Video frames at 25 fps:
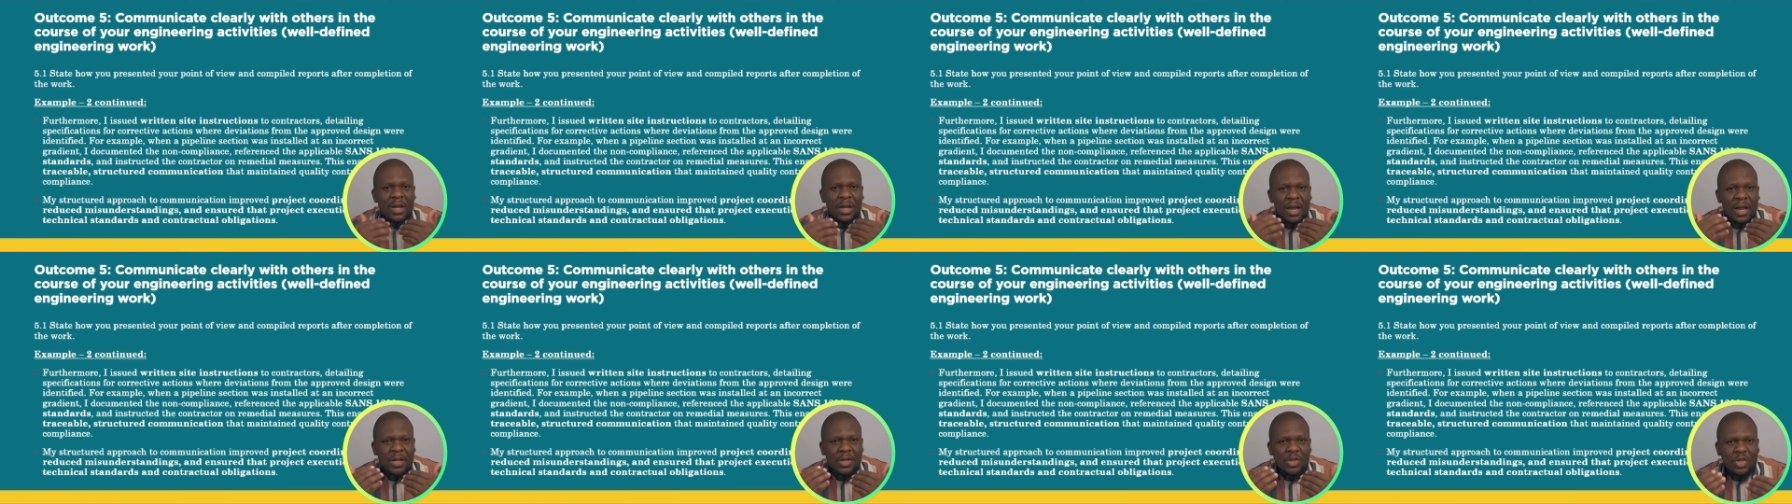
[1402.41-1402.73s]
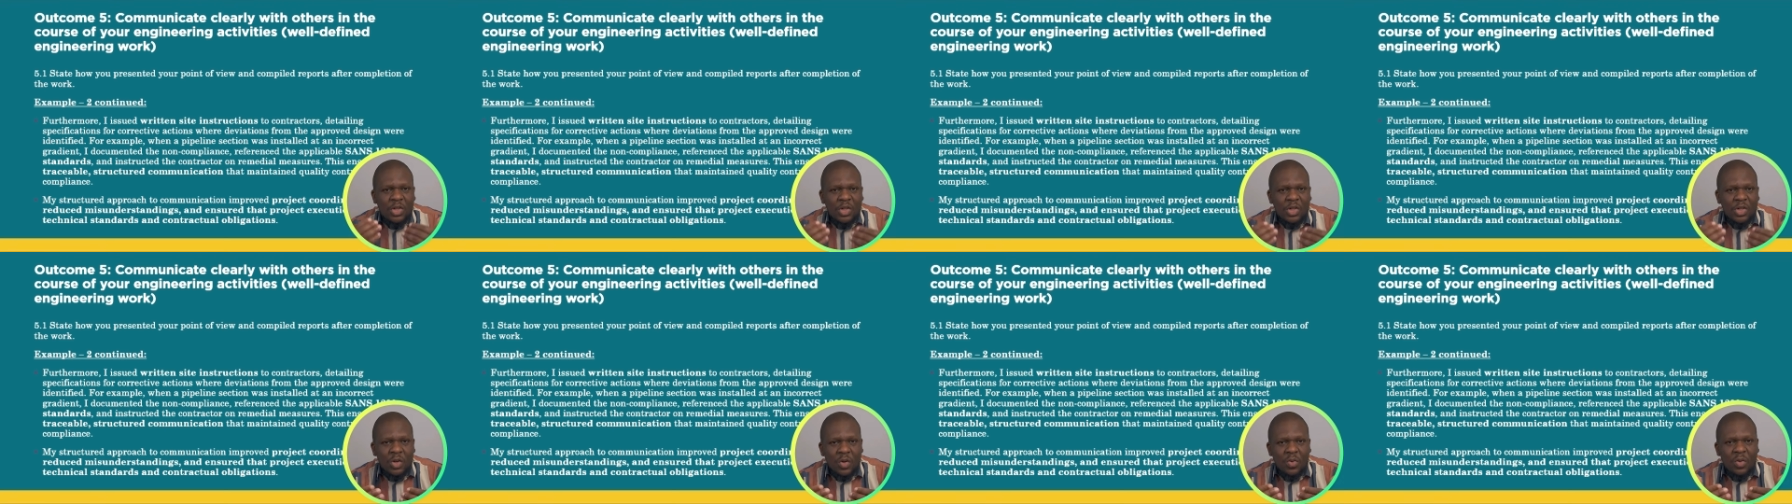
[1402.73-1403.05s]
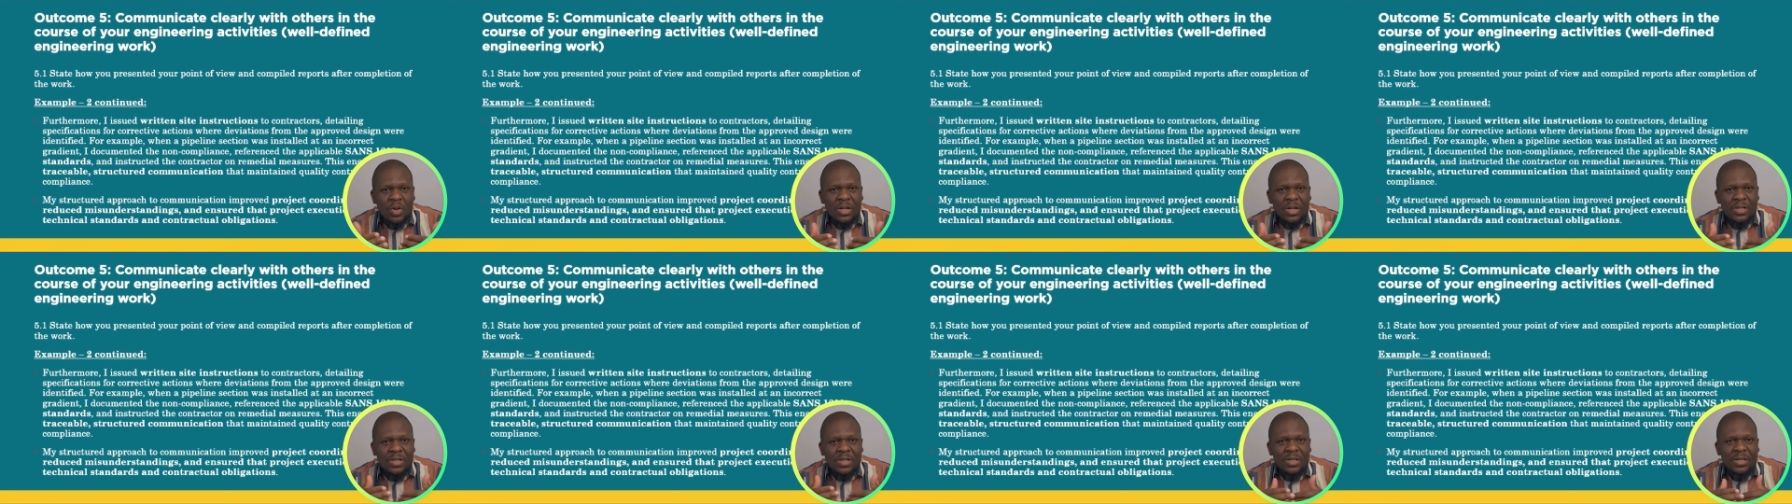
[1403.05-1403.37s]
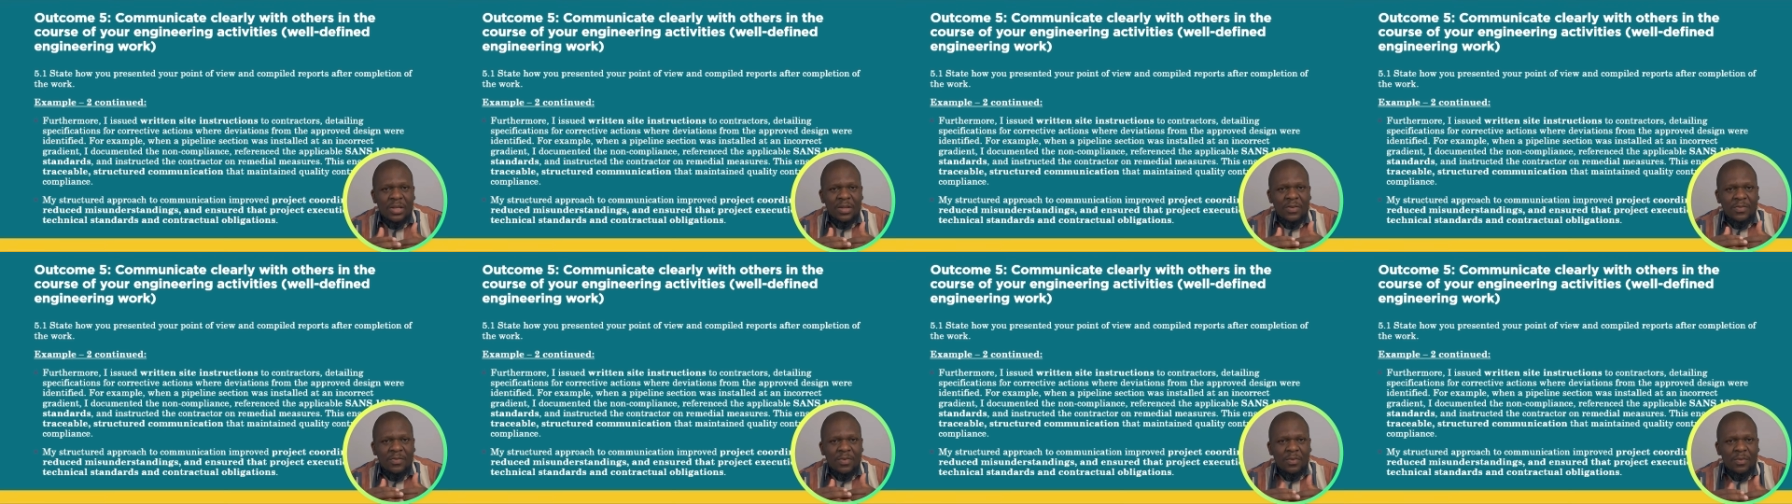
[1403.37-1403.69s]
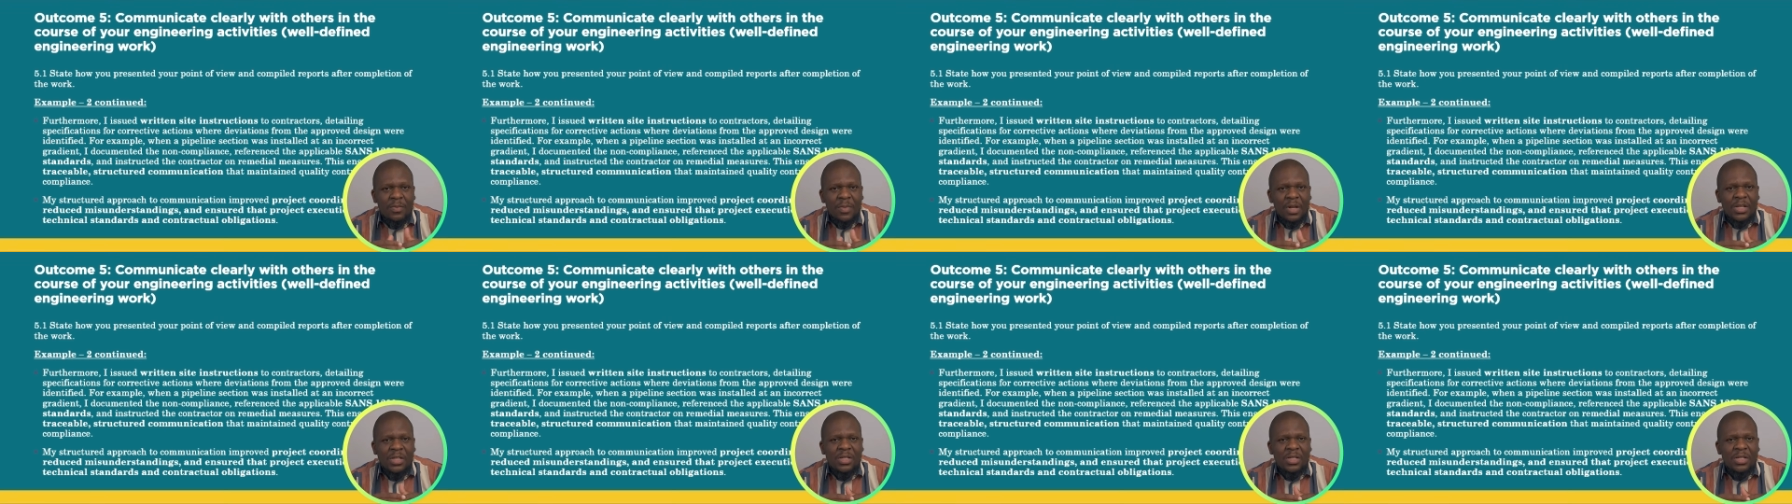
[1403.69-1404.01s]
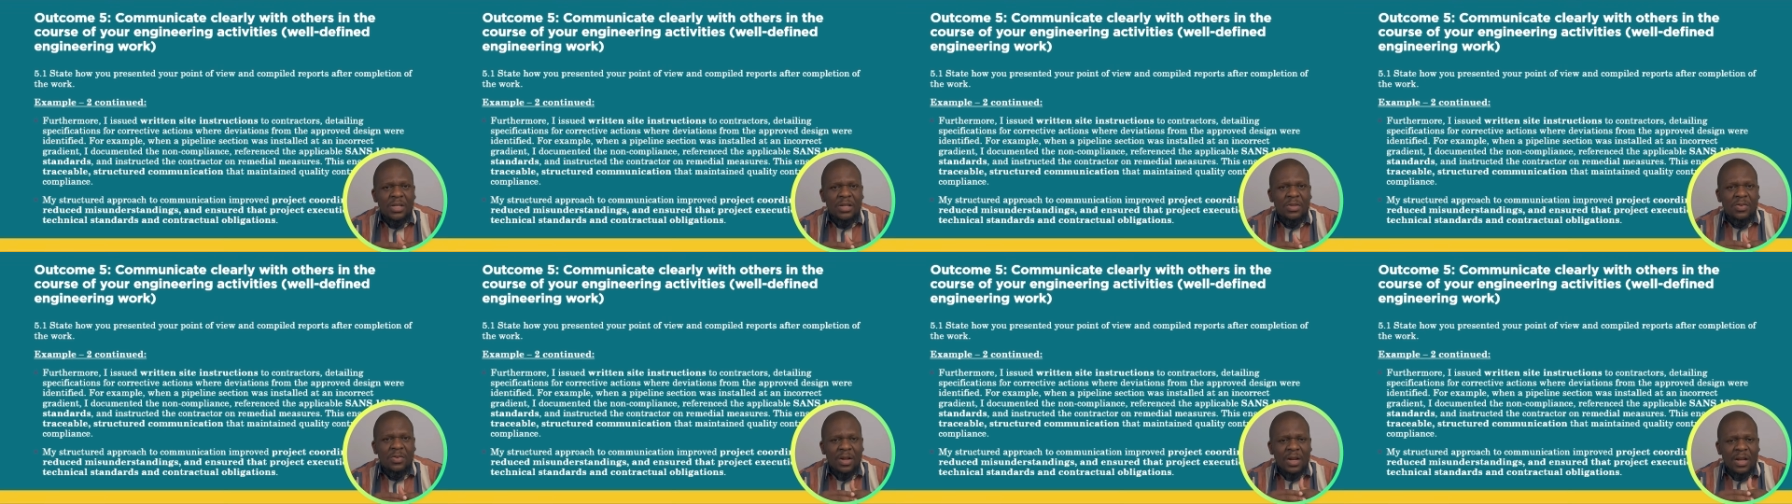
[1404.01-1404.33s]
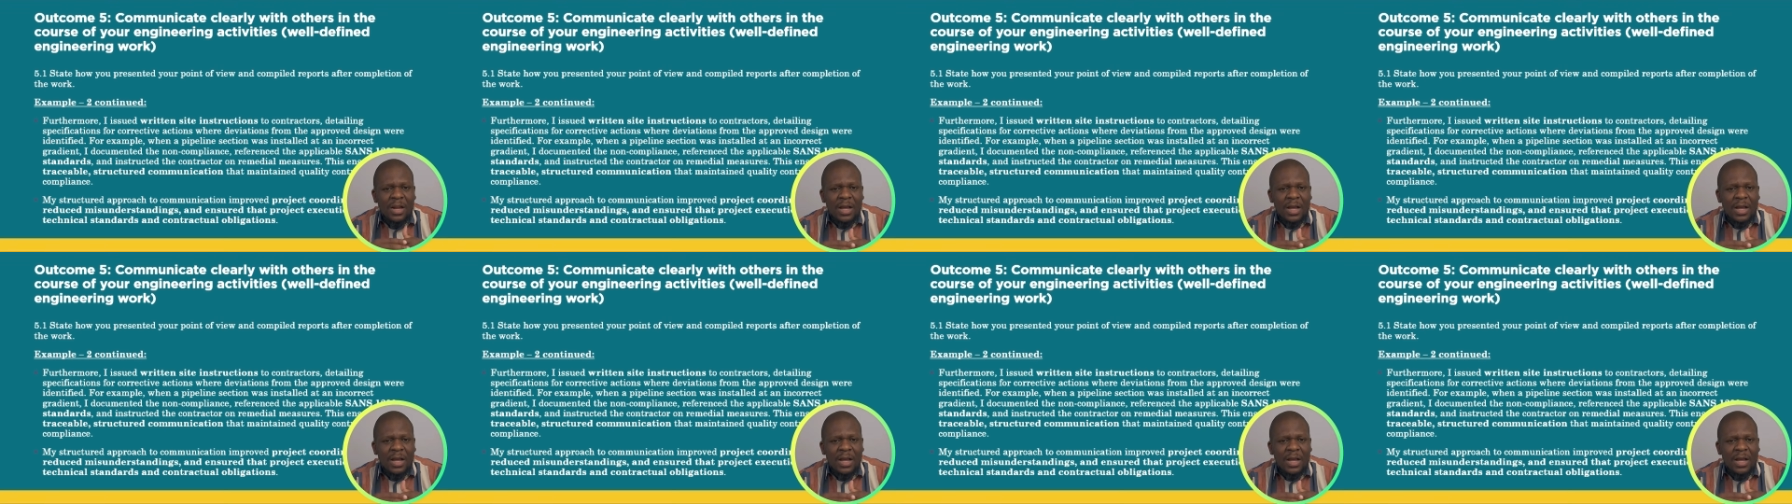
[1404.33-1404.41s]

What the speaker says: ensure that information